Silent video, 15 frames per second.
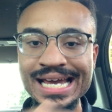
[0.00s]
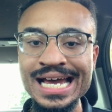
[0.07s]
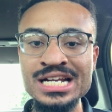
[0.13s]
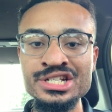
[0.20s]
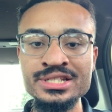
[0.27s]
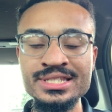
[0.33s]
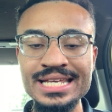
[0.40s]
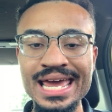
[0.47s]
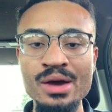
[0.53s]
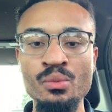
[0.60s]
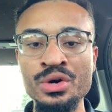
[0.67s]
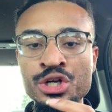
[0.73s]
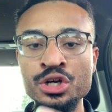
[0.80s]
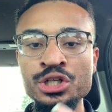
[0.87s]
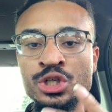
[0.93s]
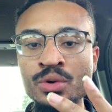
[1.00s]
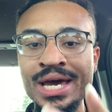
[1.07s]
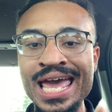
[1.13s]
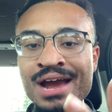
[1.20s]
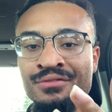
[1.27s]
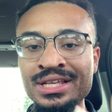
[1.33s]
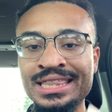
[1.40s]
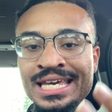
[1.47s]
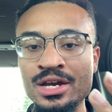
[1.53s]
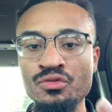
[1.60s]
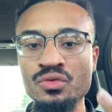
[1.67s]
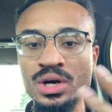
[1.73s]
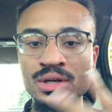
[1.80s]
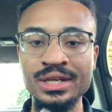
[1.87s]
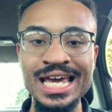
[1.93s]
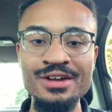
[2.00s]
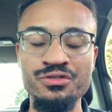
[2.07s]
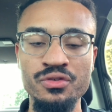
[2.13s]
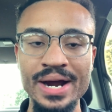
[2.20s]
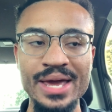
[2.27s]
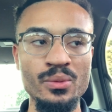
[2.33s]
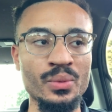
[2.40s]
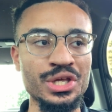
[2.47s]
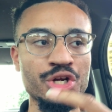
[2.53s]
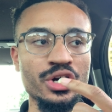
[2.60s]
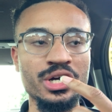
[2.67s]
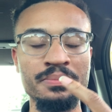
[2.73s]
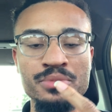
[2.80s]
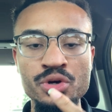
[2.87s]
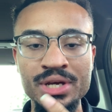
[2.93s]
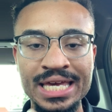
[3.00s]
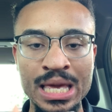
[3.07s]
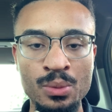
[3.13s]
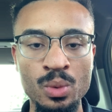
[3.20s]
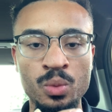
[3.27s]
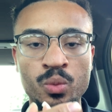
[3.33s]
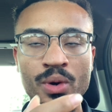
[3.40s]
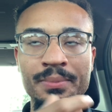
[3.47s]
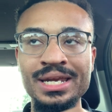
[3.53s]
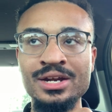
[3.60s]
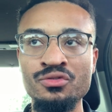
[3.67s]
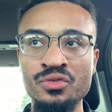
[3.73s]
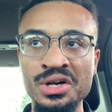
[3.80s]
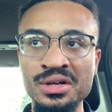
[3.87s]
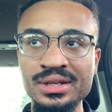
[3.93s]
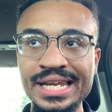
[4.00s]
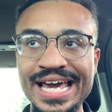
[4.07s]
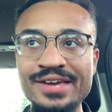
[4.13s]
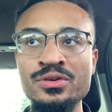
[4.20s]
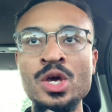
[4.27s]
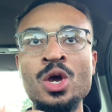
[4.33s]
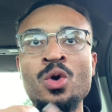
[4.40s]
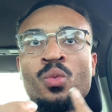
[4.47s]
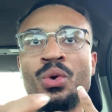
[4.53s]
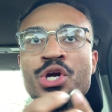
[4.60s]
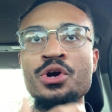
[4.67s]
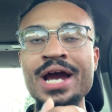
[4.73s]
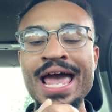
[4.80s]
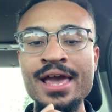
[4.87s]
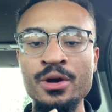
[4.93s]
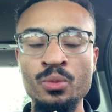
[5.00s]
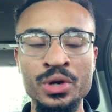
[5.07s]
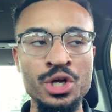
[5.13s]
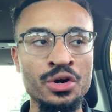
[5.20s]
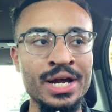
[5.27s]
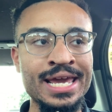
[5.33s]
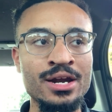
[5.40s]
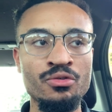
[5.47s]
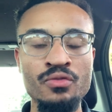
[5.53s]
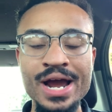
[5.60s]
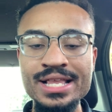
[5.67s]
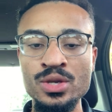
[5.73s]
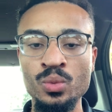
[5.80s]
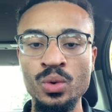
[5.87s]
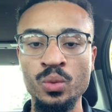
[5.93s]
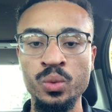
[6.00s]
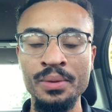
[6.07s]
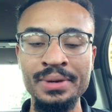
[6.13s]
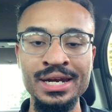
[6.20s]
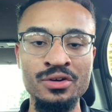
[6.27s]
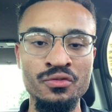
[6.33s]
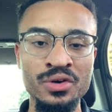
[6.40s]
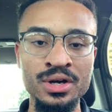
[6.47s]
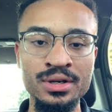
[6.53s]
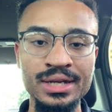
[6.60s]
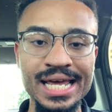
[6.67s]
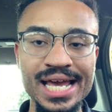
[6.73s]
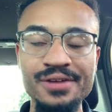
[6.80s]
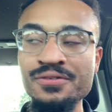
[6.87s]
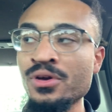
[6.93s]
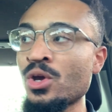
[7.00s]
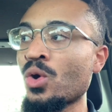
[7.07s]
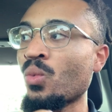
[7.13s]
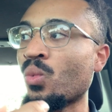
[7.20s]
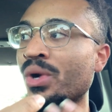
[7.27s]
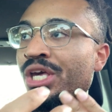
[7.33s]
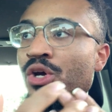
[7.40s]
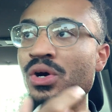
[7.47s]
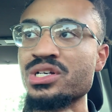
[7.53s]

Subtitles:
I just said, when you're doing everything in real life, right? When you're communicating with women in real life, when you're interacting with women in real life, when you're